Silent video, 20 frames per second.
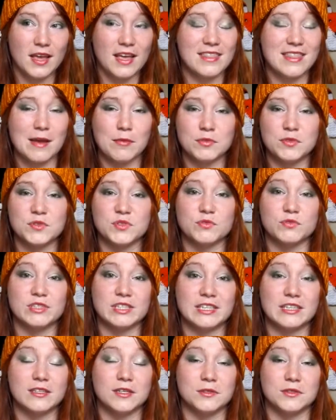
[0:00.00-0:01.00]
And that one was
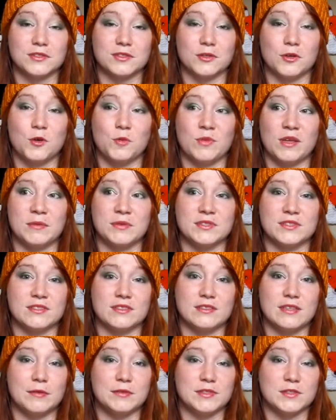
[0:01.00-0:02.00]
really close to home. That
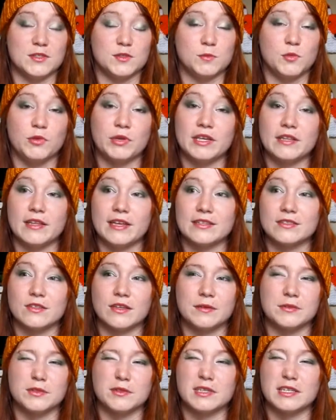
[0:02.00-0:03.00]
was in Smoky Lake,
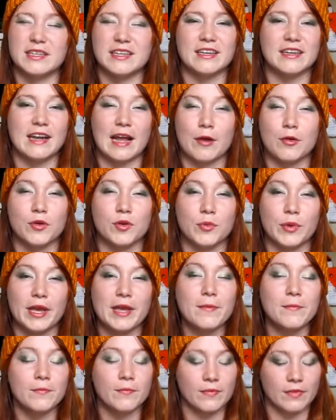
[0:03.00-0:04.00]
so that was only like an hour
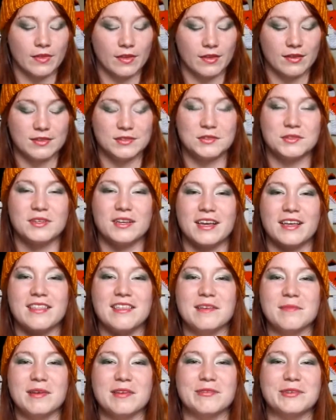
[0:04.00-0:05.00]
away. So I
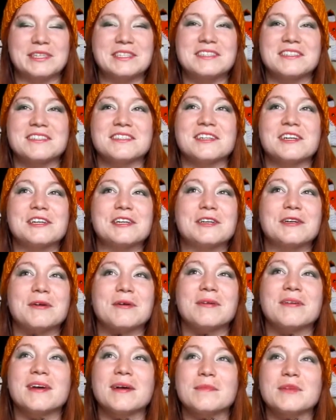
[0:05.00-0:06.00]
think my voice is starting to
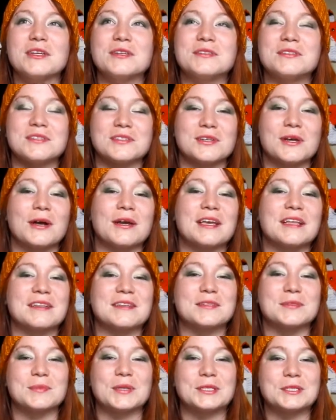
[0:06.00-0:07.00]
go. I'm not used to talking
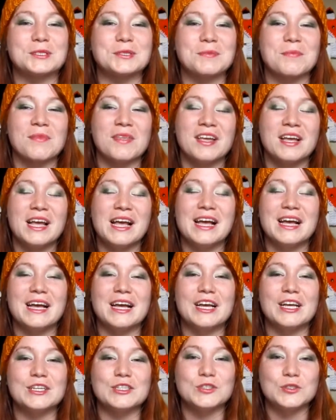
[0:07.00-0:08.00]
this much.
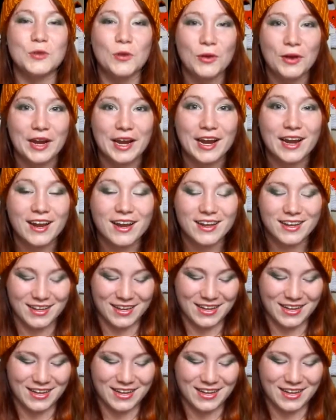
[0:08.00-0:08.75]
Sorry.